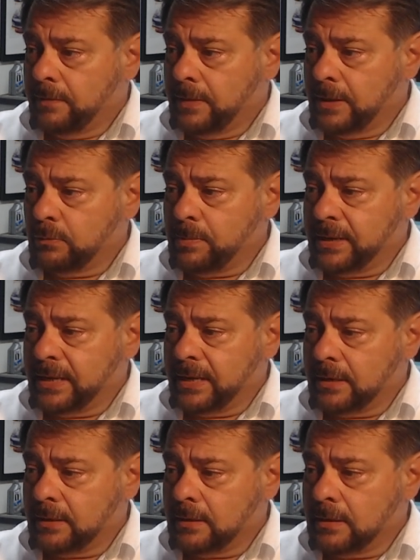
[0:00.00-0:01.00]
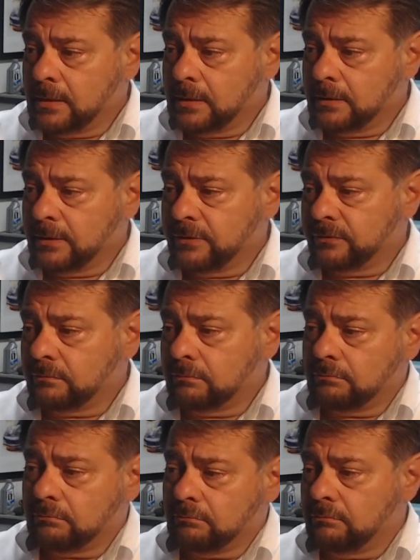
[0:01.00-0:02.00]
Then we begin, as
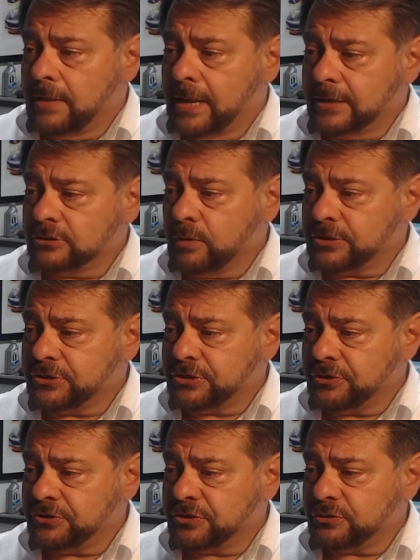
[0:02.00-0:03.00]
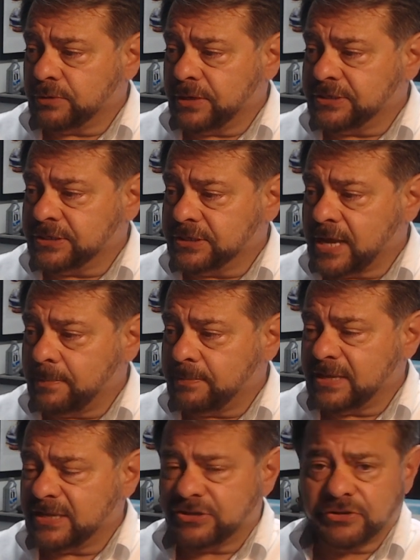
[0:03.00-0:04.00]
next question here is just racing type,
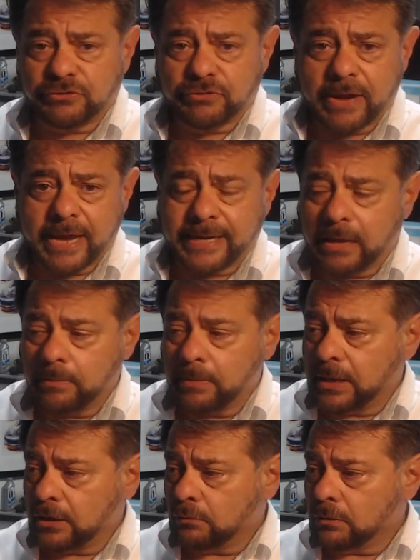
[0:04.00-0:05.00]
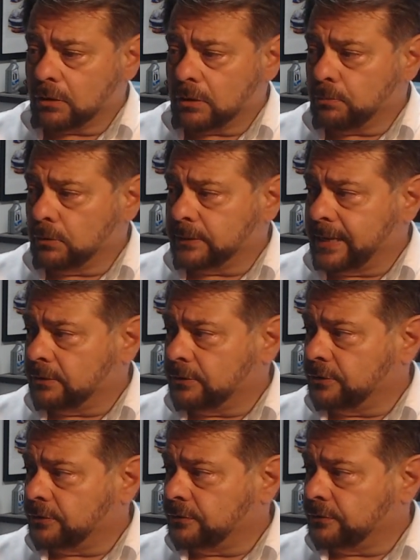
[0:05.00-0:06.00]
and that's just the drag down menu we're going to pull
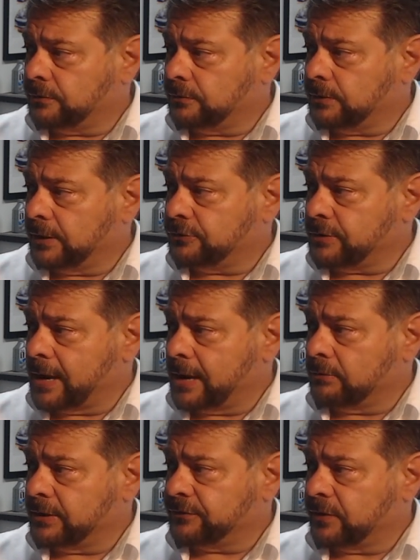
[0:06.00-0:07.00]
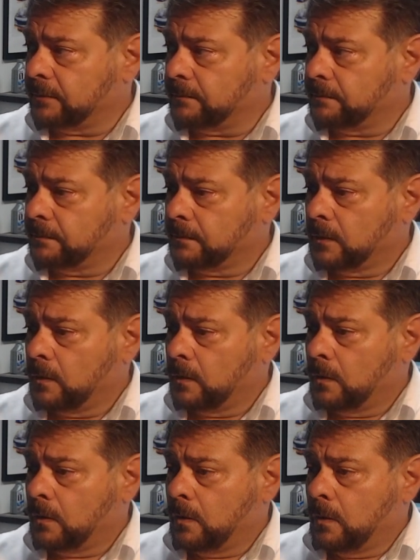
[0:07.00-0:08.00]
down to drag racing.
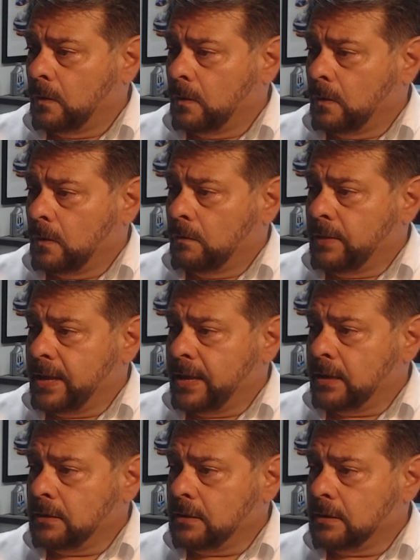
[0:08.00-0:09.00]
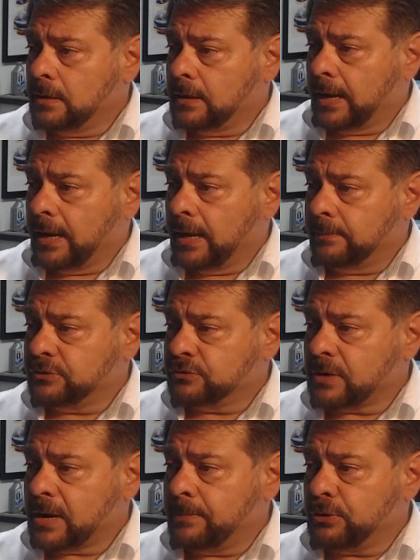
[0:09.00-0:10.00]
Then
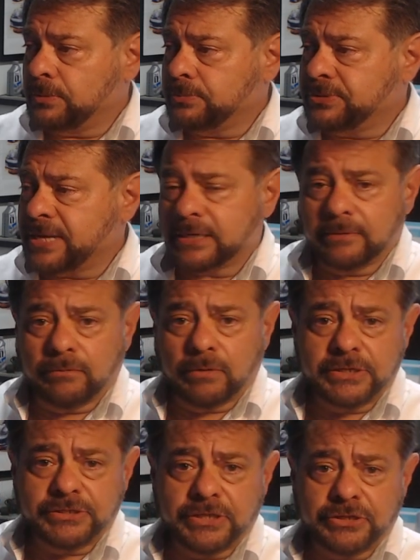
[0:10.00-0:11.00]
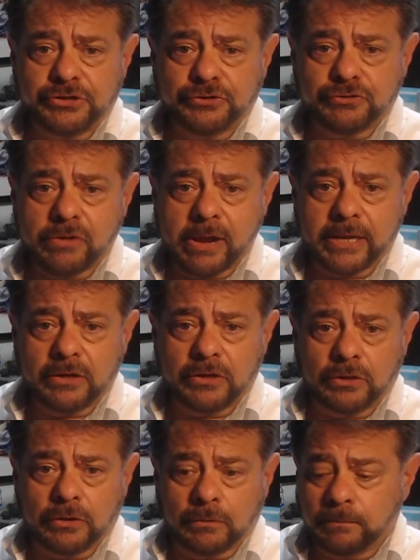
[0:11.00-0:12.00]
describe your objective. What is it that you're trying to
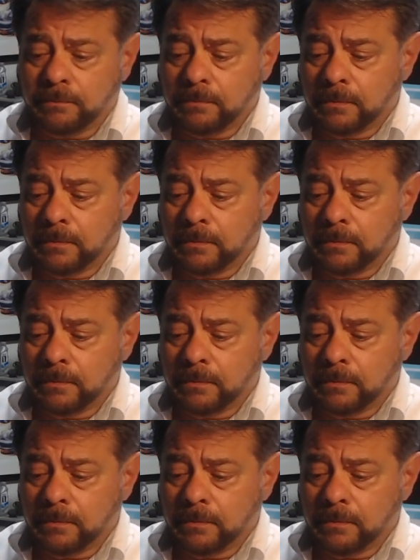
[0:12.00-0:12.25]
do?